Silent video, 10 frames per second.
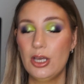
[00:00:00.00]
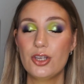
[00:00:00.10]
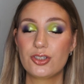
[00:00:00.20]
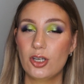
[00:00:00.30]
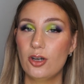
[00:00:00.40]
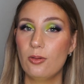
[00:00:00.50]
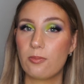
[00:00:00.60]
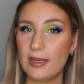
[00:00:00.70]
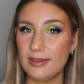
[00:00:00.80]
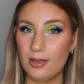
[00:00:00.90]
So
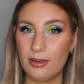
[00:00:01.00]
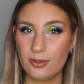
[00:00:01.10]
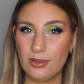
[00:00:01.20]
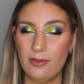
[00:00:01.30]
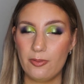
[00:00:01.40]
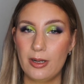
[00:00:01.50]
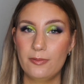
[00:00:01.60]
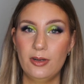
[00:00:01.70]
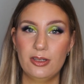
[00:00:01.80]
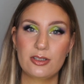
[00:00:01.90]
right now I do have quite a
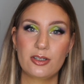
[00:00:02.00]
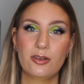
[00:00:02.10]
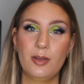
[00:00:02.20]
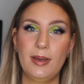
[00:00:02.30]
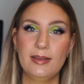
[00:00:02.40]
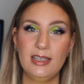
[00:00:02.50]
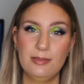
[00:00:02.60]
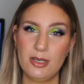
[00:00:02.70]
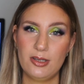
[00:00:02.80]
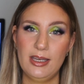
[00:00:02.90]
few Natasha Denona palettes in
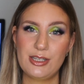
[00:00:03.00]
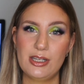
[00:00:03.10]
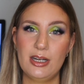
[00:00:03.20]
my collection.